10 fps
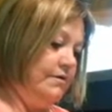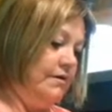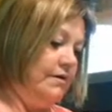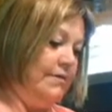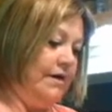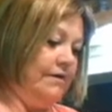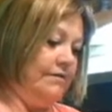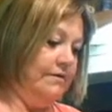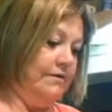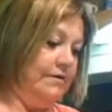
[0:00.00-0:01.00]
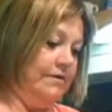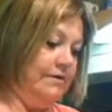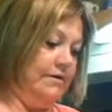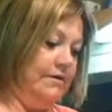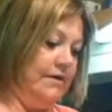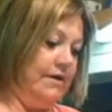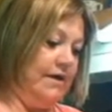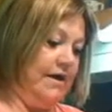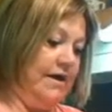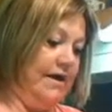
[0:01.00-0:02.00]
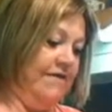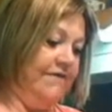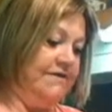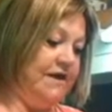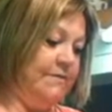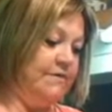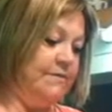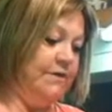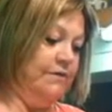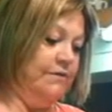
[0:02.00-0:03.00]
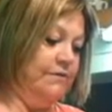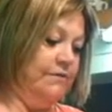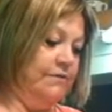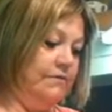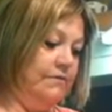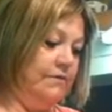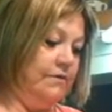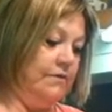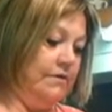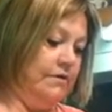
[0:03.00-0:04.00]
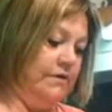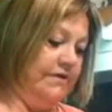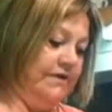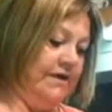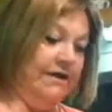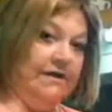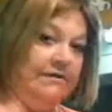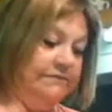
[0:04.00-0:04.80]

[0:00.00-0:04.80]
about half a tablespoon of vanilla.